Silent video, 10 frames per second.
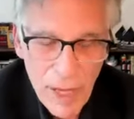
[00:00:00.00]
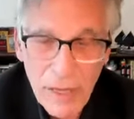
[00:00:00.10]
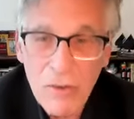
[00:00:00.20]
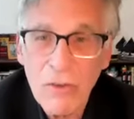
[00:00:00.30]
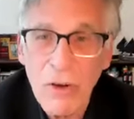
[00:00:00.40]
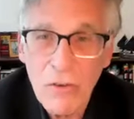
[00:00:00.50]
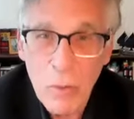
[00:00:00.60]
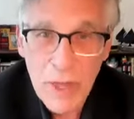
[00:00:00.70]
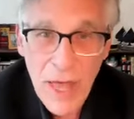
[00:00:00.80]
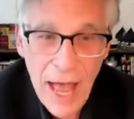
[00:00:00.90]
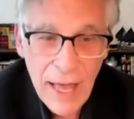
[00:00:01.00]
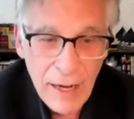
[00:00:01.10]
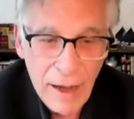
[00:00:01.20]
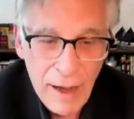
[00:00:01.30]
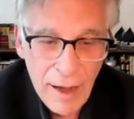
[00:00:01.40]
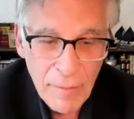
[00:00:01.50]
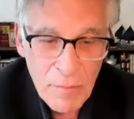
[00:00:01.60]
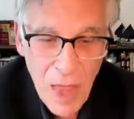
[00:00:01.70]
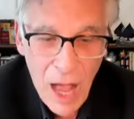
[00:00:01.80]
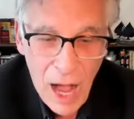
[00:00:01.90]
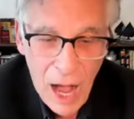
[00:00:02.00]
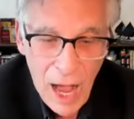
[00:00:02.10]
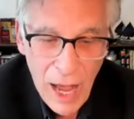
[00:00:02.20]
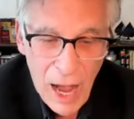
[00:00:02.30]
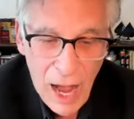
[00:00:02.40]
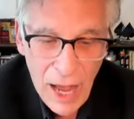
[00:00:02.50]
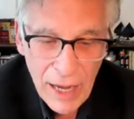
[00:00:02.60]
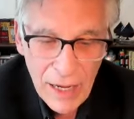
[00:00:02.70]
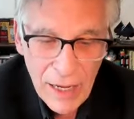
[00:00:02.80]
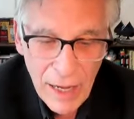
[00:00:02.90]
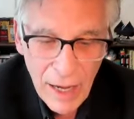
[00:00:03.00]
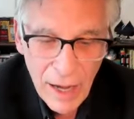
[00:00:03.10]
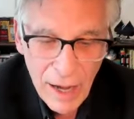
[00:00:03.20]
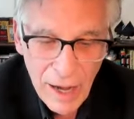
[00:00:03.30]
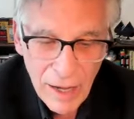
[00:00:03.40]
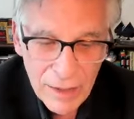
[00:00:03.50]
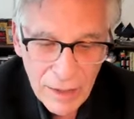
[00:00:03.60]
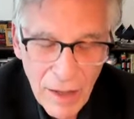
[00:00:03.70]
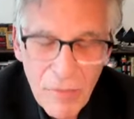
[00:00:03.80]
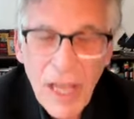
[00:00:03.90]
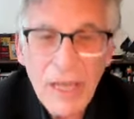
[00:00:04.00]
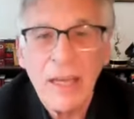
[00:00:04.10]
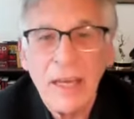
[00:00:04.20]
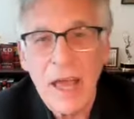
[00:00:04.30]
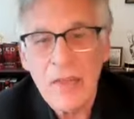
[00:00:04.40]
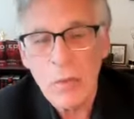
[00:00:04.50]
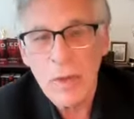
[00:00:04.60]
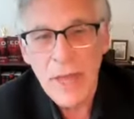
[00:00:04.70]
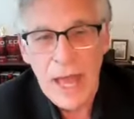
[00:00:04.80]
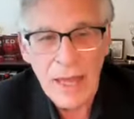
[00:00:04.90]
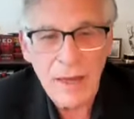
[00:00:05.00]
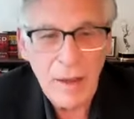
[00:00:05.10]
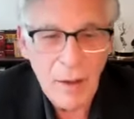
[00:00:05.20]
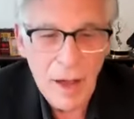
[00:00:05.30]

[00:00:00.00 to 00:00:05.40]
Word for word: and it starts with that. Um, I, I uh, love getting together with Ed.